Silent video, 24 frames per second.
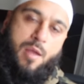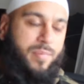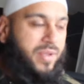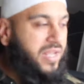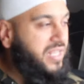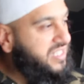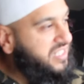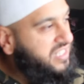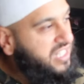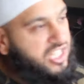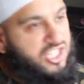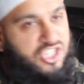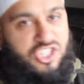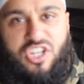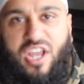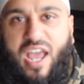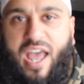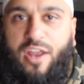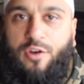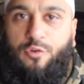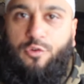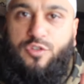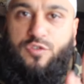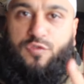Because this
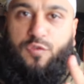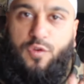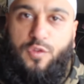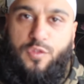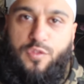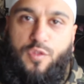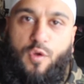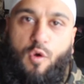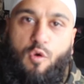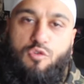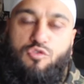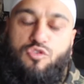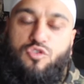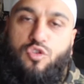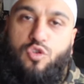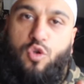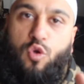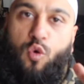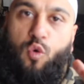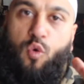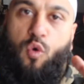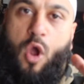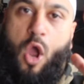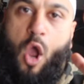channel is for those
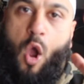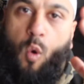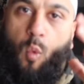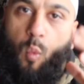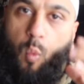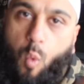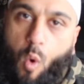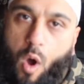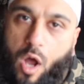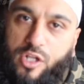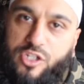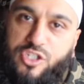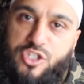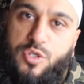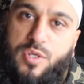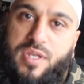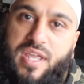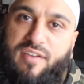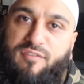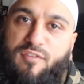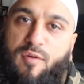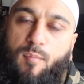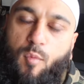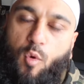who want to
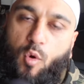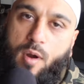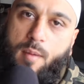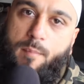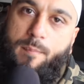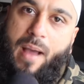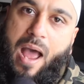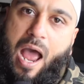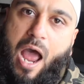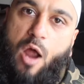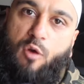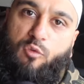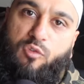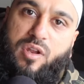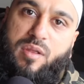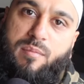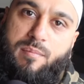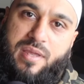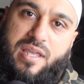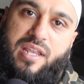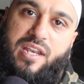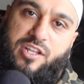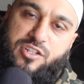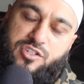give a more
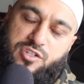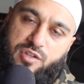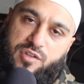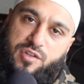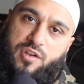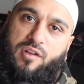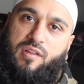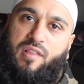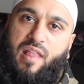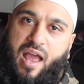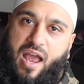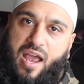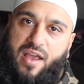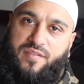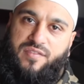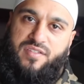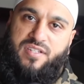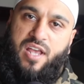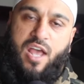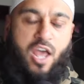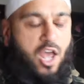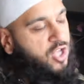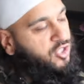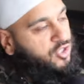empowering meaning to their
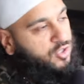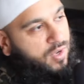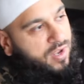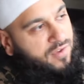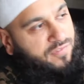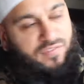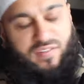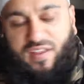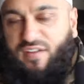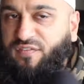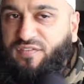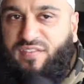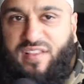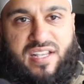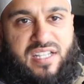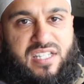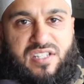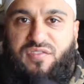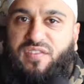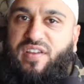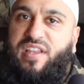lives. So if, if this